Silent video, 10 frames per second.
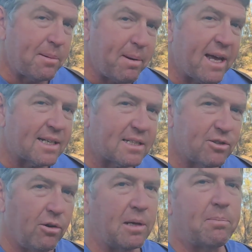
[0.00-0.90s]
best
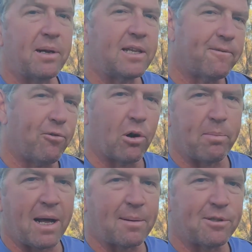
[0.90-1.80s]
to only play the 4
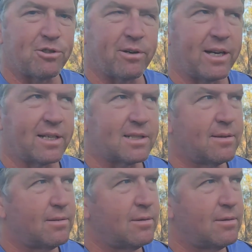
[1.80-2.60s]
bottom strings.